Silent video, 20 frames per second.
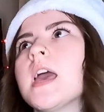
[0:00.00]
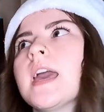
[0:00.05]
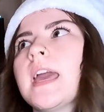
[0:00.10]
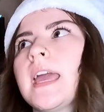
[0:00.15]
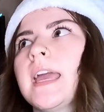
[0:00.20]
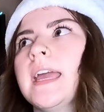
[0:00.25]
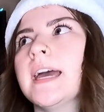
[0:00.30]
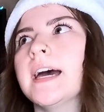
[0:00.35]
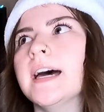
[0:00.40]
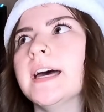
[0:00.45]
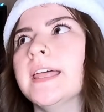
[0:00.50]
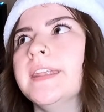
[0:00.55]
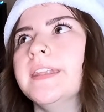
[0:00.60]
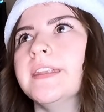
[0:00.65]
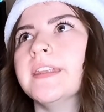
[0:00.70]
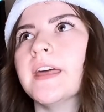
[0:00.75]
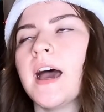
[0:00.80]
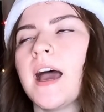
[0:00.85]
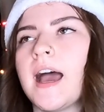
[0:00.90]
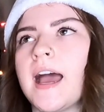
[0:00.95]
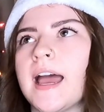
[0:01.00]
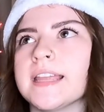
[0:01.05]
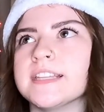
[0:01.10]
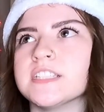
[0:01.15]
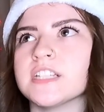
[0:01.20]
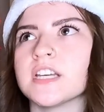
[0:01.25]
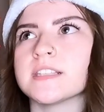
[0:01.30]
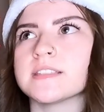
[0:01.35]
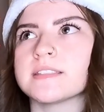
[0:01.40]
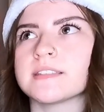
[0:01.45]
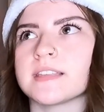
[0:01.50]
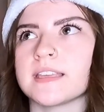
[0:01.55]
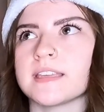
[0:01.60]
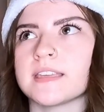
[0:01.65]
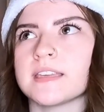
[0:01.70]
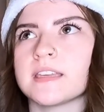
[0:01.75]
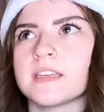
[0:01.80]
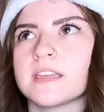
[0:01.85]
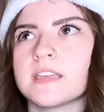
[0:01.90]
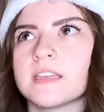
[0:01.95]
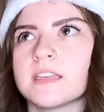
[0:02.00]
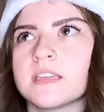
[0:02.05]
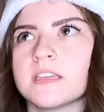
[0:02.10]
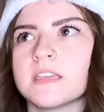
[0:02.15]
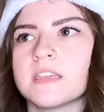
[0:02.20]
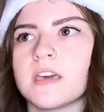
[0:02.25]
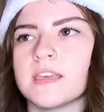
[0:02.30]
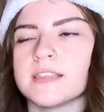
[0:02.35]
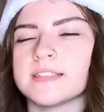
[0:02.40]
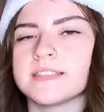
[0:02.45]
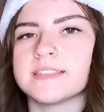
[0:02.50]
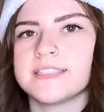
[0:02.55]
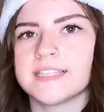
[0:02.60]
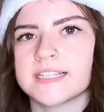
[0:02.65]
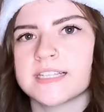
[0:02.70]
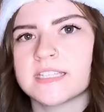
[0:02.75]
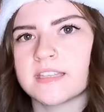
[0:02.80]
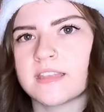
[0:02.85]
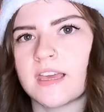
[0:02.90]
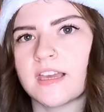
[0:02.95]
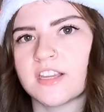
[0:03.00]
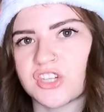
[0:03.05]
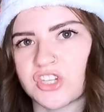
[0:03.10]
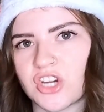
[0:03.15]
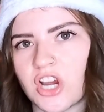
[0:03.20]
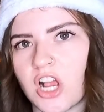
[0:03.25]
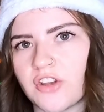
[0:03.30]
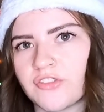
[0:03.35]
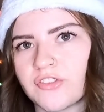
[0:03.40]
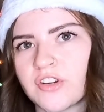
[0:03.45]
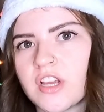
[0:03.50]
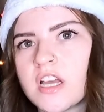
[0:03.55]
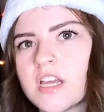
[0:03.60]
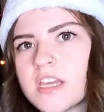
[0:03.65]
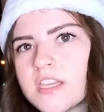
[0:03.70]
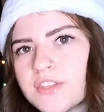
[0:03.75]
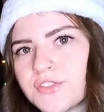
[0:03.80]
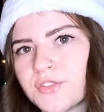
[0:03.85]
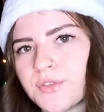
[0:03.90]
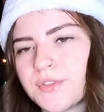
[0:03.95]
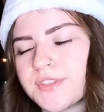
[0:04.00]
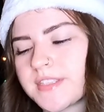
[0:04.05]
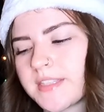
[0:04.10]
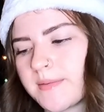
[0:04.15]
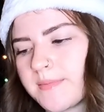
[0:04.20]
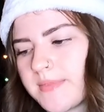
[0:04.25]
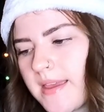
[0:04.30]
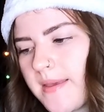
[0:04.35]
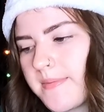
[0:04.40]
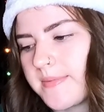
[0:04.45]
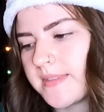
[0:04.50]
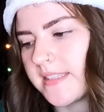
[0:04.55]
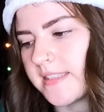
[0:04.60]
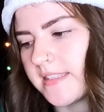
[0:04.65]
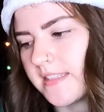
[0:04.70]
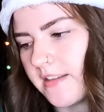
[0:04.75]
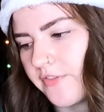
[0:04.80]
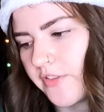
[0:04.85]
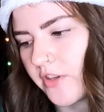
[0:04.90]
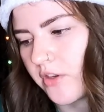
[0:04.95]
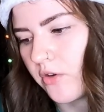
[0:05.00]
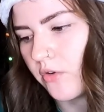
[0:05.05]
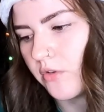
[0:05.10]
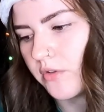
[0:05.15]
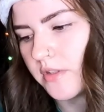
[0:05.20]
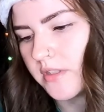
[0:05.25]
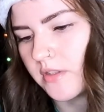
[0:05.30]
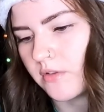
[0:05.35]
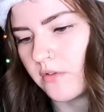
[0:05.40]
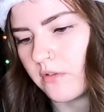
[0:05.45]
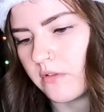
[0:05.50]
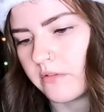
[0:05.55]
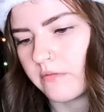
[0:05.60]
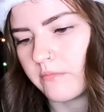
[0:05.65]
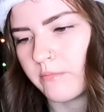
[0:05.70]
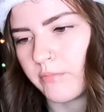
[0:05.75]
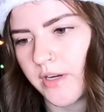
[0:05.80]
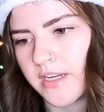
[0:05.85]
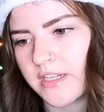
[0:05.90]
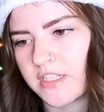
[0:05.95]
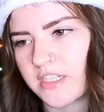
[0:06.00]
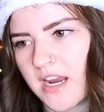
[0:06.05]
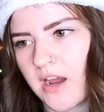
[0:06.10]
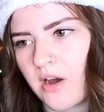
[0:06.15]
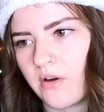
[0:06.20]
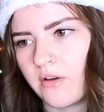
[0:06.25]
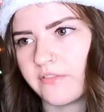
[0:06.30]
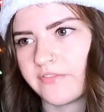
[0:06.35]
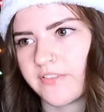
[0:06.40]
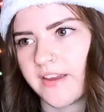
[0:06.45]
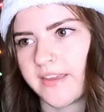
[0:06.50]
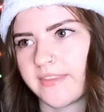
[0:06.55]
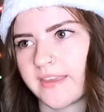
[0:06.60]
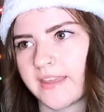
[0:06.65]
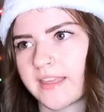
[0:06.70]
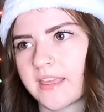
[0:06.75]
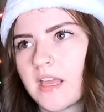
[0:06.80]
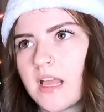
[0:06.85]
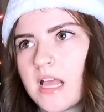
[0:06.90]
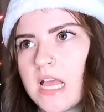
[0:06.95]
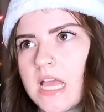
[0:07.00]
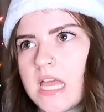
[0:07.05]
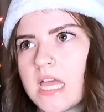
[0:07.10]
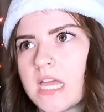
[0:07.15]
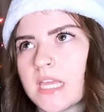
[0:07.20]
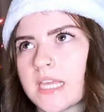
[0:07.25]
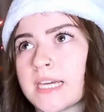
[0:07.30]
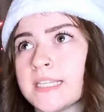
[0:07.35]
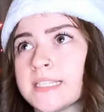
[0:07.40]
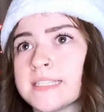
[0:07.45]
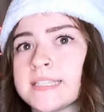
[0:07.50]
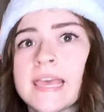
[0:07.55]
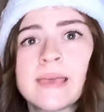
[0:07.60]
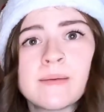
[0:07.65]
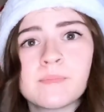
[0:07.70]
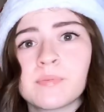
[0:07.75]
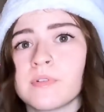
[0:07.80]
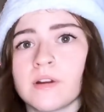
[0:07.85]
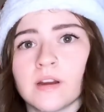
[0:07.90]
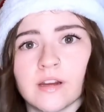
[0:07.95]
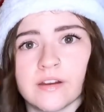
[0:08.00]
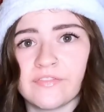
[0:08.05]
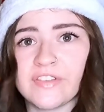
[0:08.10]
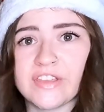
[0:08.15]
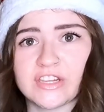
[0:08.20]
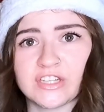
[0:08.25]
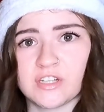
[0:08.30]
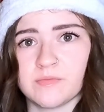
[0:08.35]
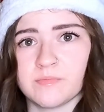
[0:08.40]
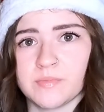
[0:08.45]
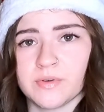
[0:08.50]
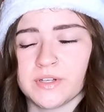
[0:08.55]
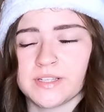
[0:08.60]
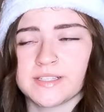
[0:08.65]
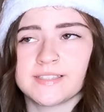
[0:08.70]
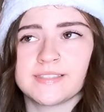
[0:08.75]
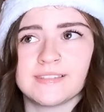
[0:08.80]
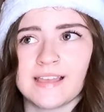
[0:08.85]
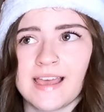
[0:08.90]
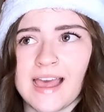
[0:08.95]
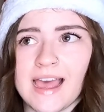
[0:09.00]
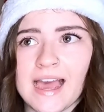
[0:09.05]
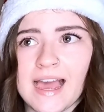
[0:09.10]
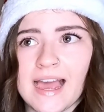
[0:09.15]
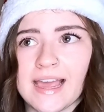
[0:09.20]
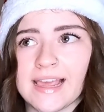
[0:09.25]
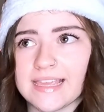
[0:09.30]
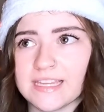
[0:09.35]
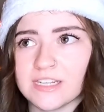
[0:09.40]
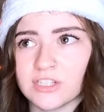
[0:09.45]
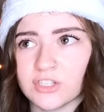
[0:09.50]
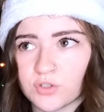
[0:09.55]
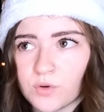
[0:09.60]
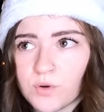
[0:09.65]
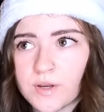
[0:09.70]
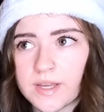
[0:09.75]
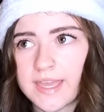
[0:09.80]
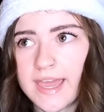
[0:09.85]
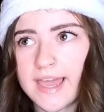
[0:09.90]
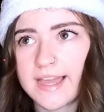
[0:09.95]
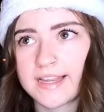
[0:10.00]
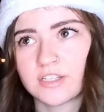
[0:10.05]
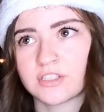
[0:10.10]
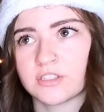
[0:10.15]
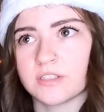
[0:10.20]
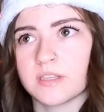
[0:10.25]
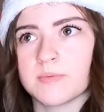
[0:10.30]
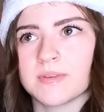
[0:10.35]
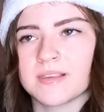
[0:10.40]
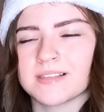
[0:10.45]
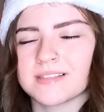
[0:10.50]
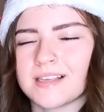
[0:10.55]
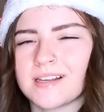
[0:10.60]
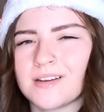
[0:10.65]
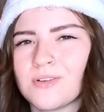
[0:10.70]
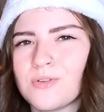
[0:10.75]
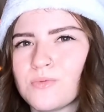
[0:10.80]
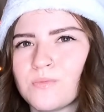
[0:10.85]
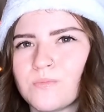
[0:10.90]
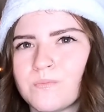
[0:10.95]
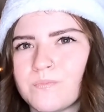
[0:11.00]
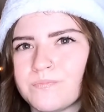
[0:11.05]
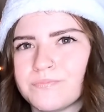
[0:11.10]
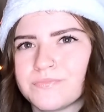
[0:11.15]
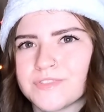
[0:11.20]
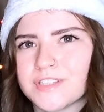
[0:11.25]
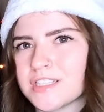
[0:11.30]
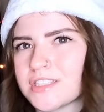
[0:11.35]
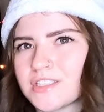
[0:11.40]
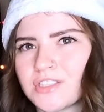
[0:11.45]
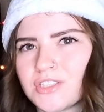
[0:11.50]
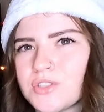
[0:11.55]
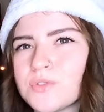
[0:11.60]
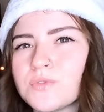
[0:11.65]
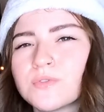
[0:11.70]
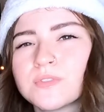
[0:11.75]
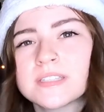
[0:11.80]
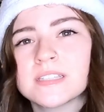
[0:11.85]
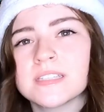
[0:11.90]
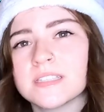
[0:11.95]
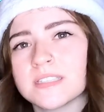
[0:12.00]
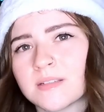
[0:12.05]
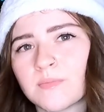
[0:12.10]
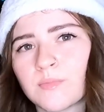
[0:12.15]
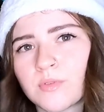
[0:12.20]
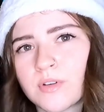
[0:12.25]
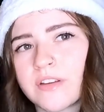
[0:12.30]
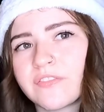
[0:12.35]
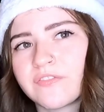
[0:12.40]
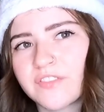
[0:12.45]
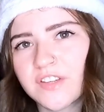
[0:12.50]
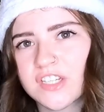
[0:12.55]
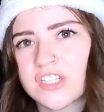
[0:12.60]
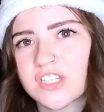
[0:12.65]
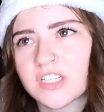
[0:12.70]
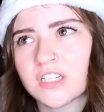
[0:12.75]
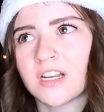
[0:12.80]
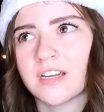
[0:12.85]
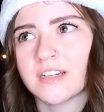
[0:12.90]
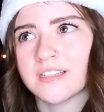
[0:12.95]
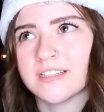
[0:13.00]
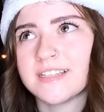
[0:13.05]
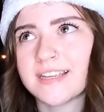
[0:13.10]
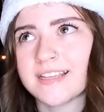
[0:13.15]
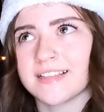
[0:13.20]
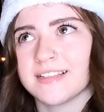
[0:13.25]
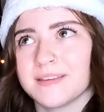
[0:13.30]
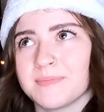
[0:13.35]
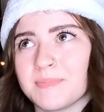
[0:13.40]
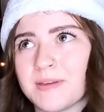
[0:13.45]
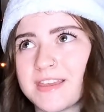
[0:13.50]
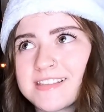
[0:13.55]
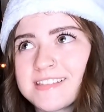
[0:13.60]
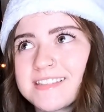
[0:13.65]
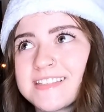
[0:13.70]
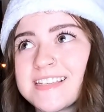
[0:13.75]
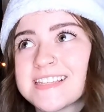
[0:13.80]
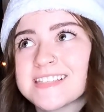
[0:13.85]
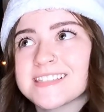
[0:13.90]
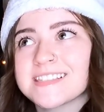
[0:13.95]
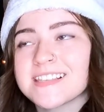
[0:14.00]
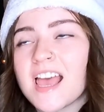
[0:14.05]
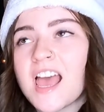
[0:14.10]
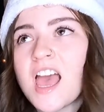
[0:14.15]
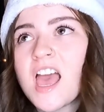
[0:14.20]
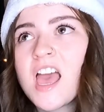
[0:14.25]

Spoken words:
And I just, like, I stick to that genre. And so sometimes it's difficult to branch out and find, like, contemporary fiction books that I enjoy, actually, because I don't just choose contemporary fiction on a daily basis.